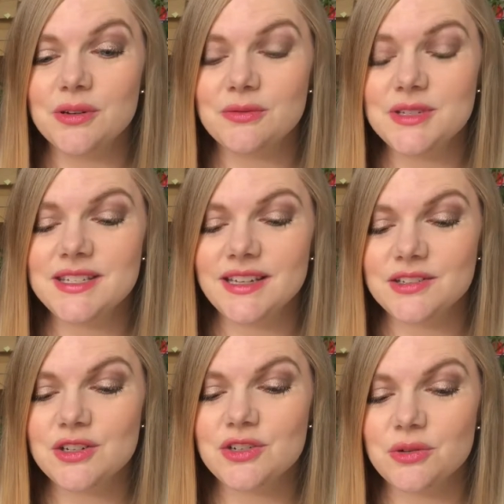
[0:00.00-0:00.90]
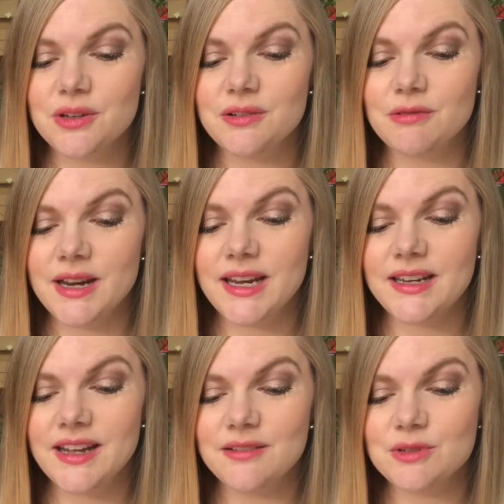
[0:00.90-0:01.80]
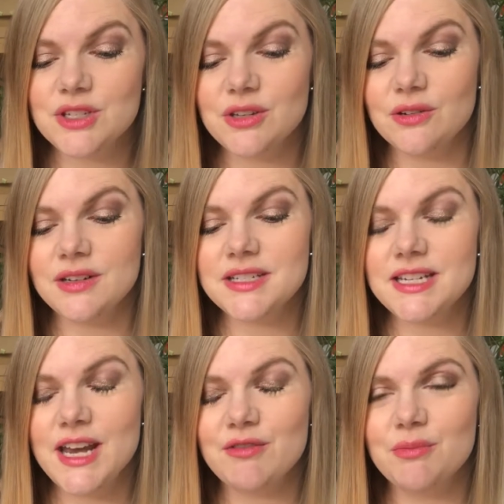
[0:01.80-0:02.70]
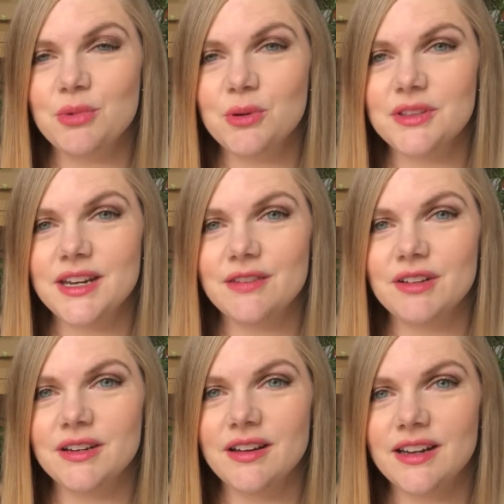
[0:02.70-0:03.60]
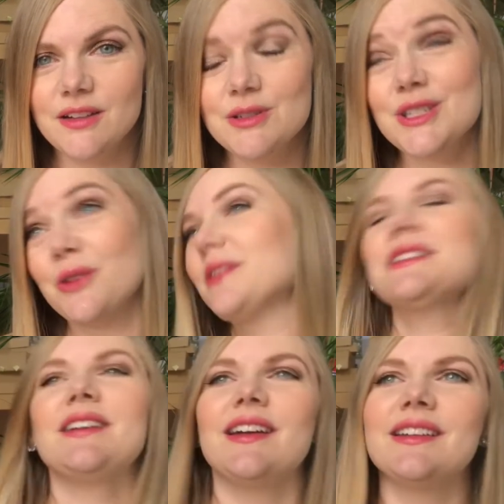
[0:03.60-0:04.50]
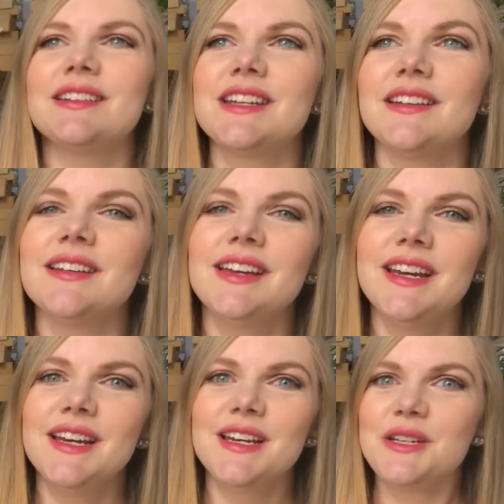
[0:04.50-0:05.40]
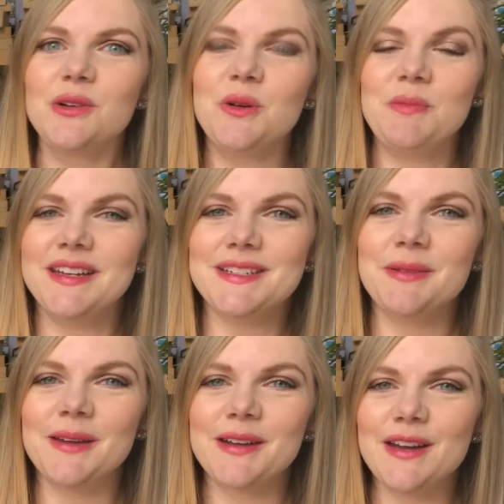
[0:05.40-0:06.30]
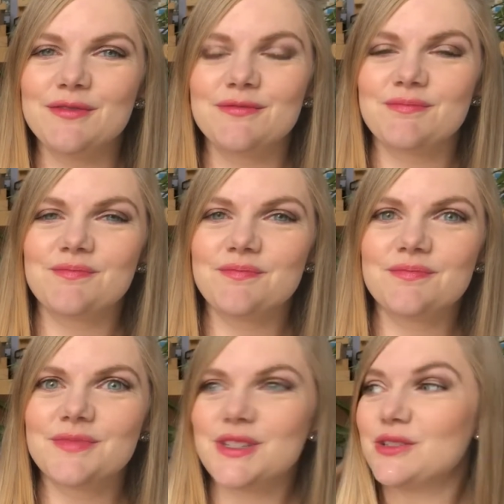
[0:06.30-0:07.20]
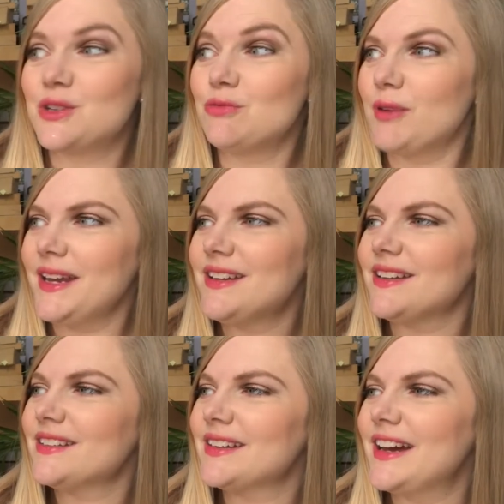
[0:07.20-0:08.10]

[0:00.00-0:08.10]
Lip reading: It was such a joy to read, and it was so nice to have a book that every night I was so excited to go to bed to be able to have to read it.